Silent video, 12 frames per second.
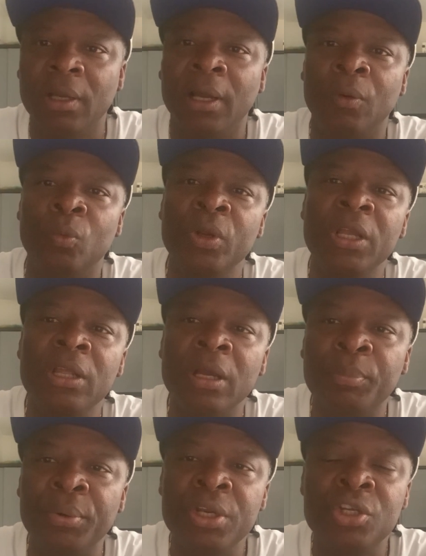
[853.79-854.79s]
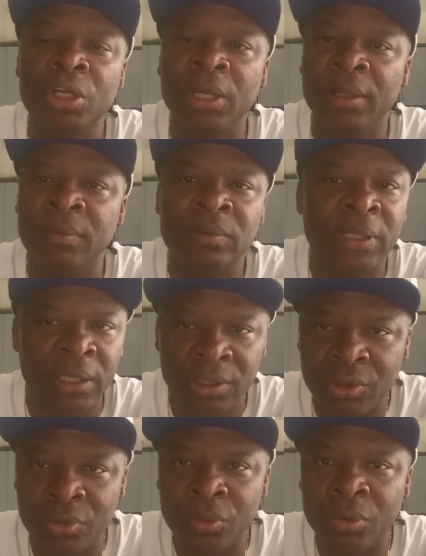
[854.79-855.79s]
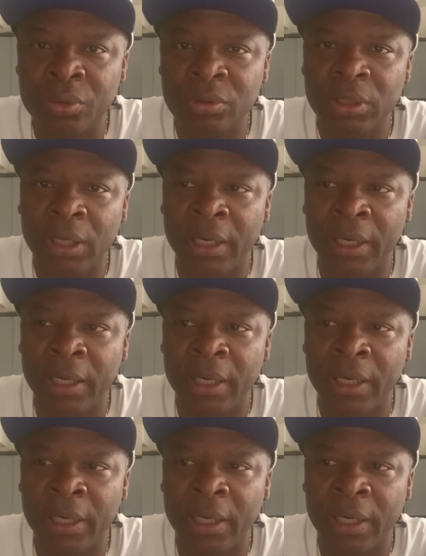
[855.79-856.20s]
I really appreciate and thank you all.